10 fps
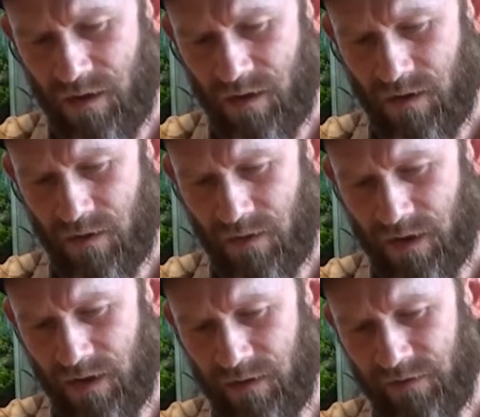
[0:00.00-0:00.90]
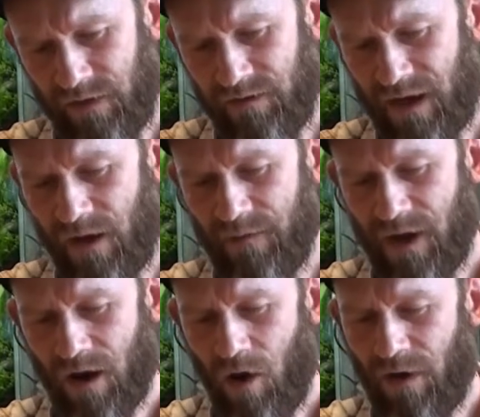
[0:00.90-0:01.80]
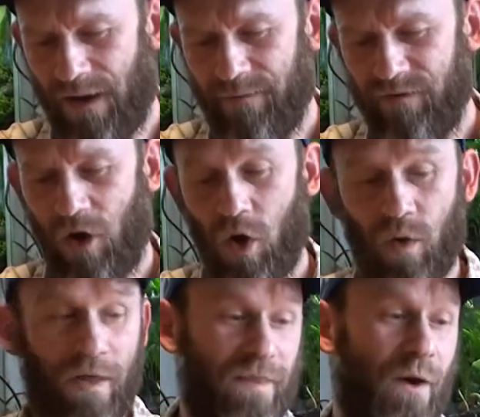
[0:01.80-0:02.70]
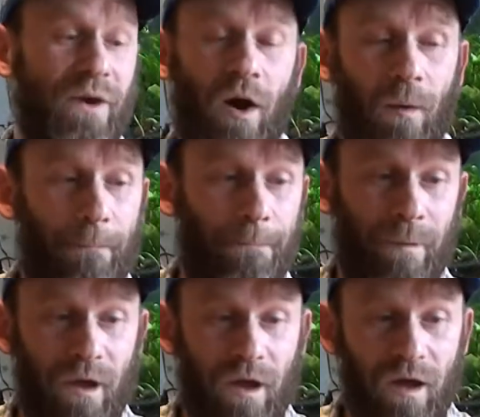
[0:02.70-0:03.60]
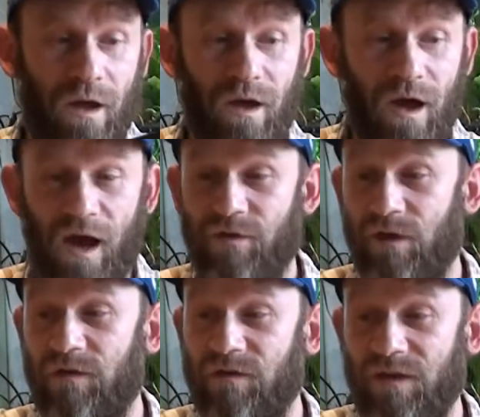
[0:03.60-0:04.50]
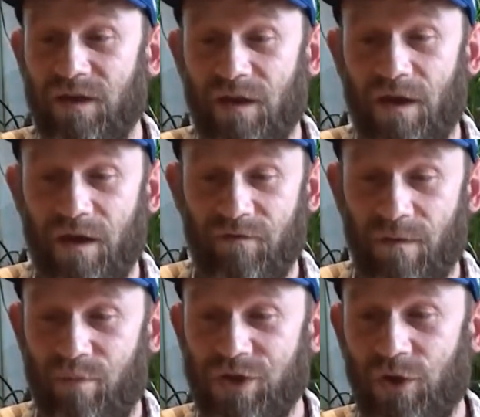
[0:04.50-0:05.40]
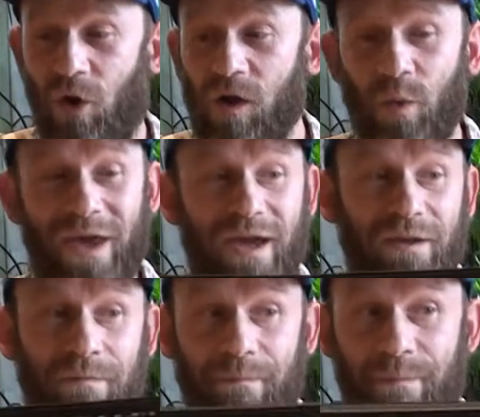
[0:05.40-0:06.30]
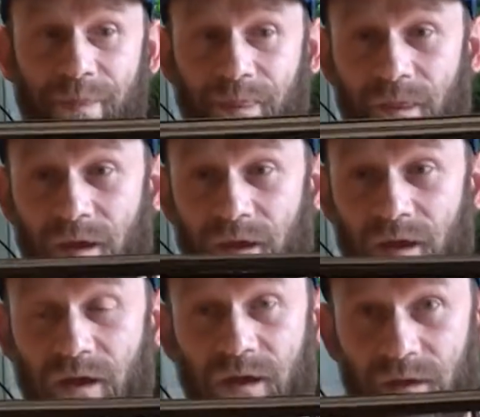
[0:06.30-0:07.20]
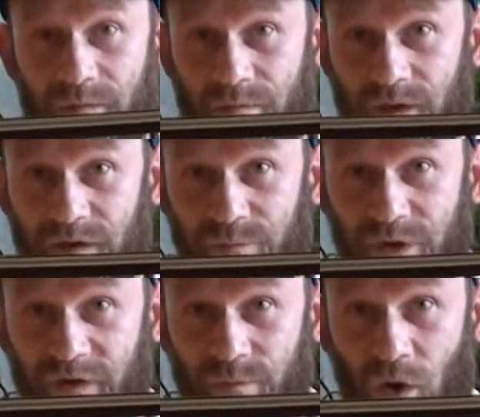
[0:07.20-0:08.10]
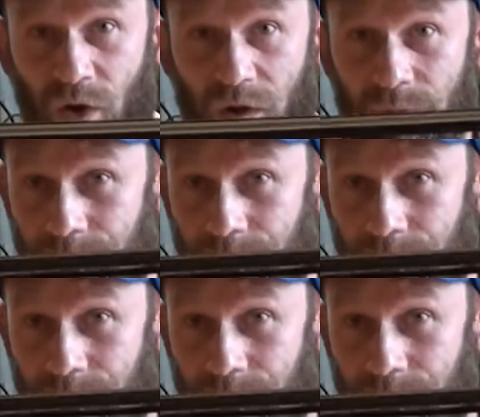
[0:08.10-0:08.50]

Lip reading: Alright, get that on there. Alright, so there we go. As you can see, if I push it all the way in, it's pretty small.